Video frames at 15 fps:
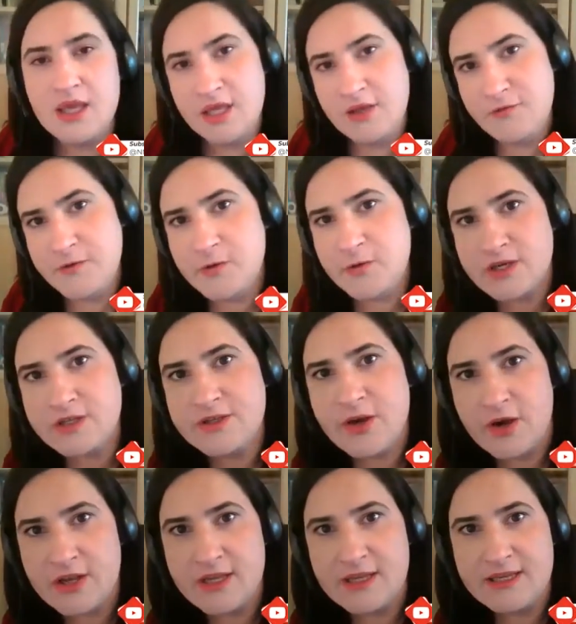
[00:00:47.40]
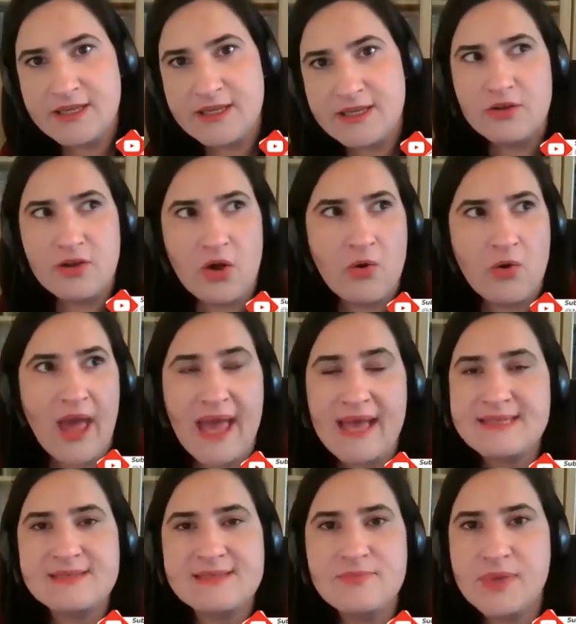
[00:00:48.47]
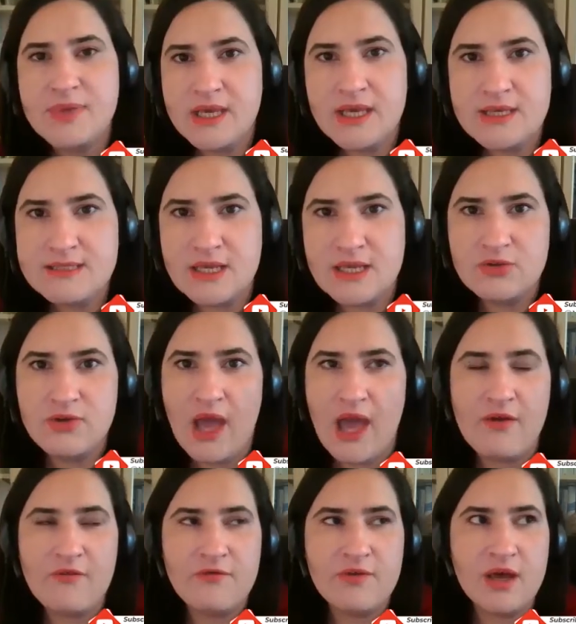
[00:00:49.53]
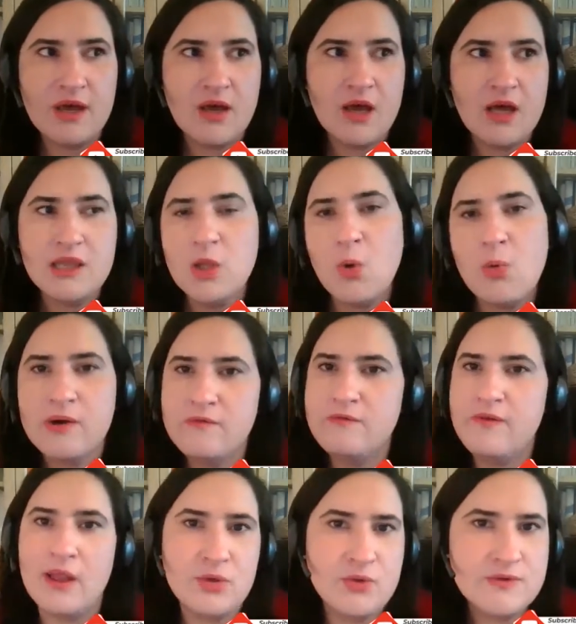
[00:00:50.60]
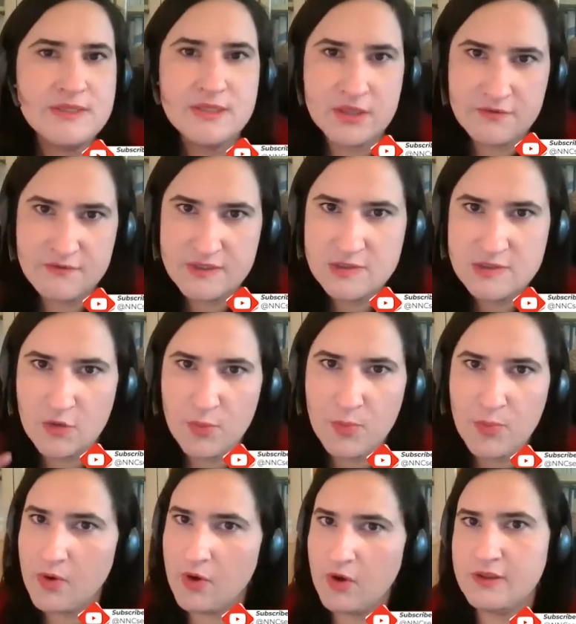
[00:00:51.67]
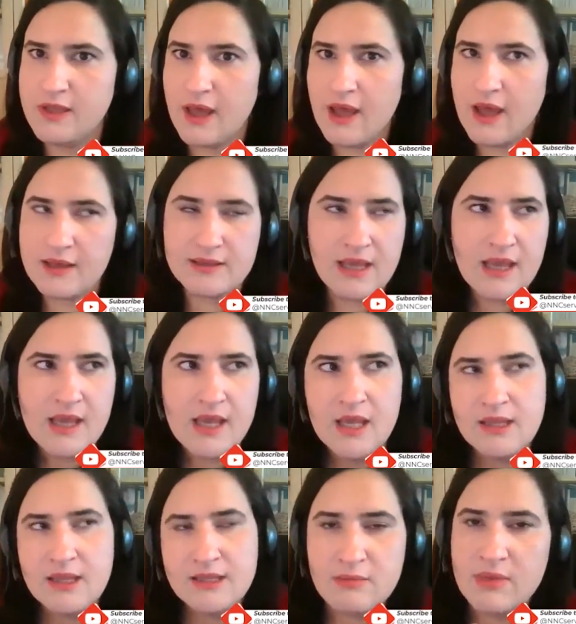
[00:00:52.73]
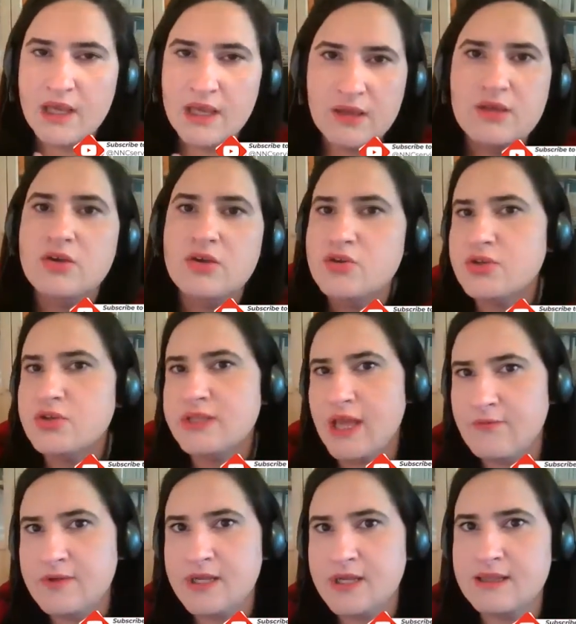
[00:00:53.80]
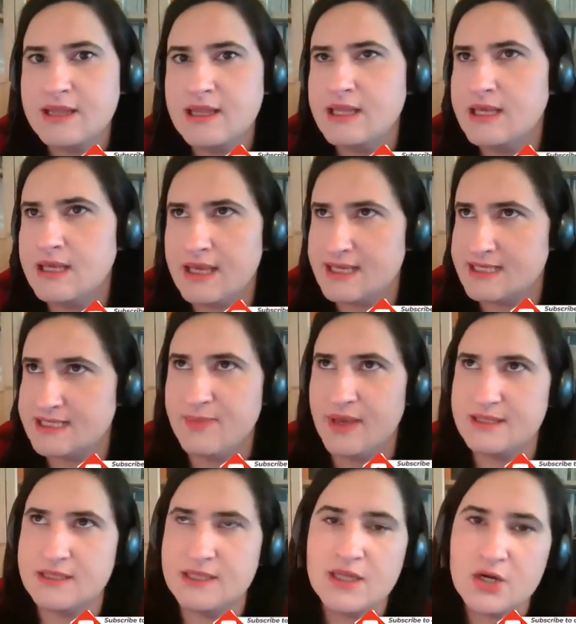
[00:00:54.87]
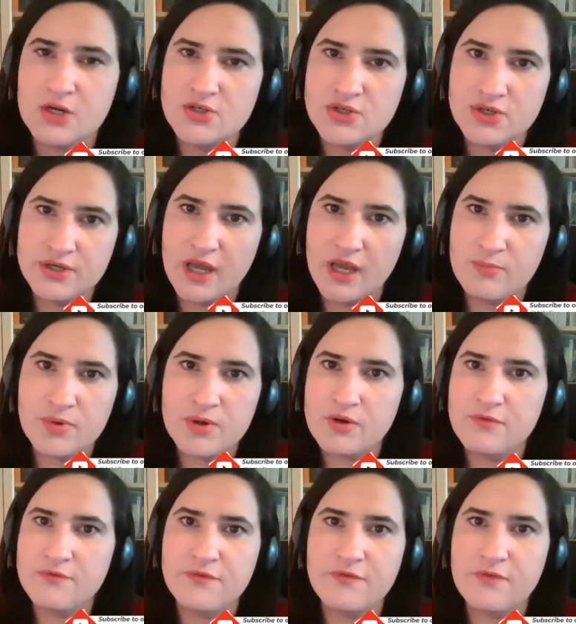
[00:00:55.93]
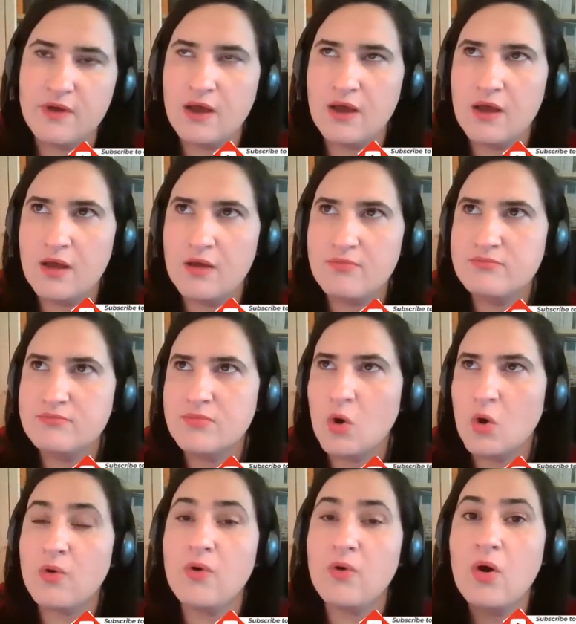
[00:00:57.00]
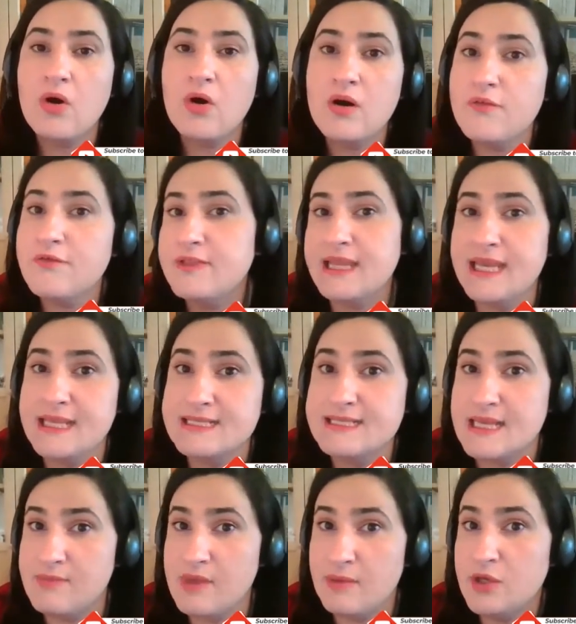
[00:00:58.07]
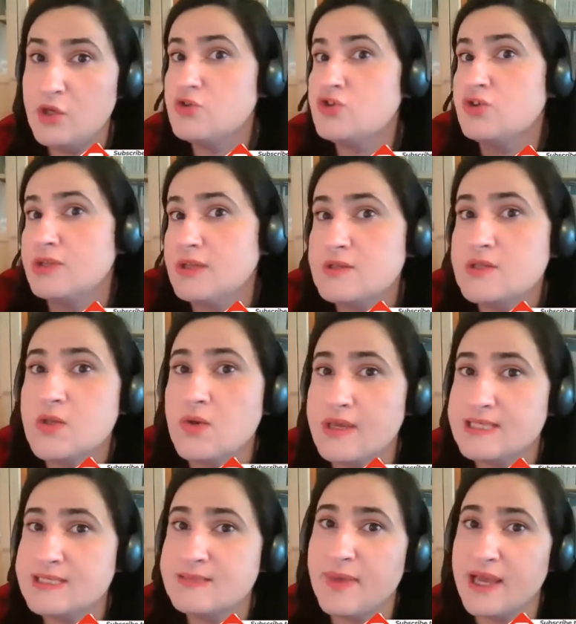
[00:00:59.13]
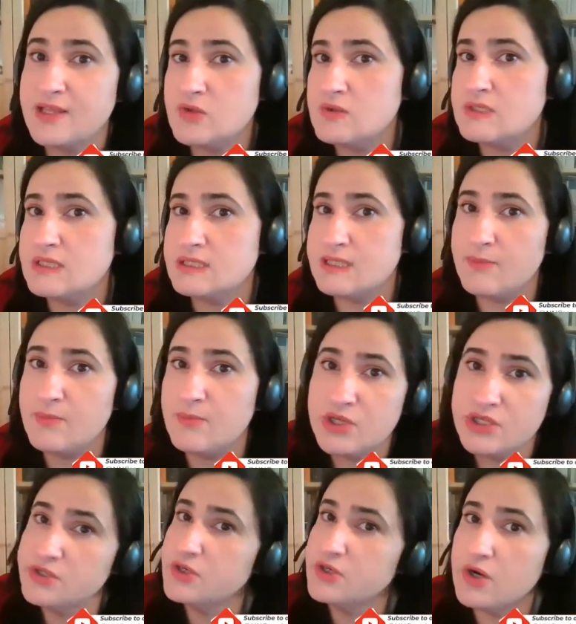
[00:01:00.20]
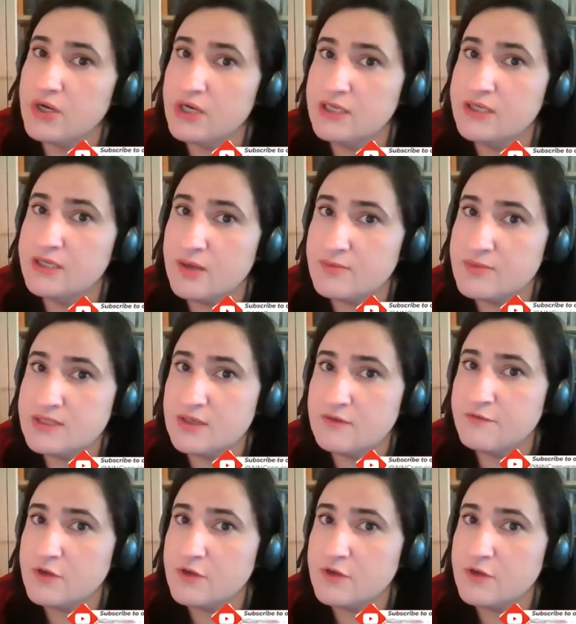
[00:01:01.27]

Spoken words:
If you are targeting, SMBs and you have a lower value service or product, you should definitely expect a larger number of leads, and maybe you should also expect to see some return in terms of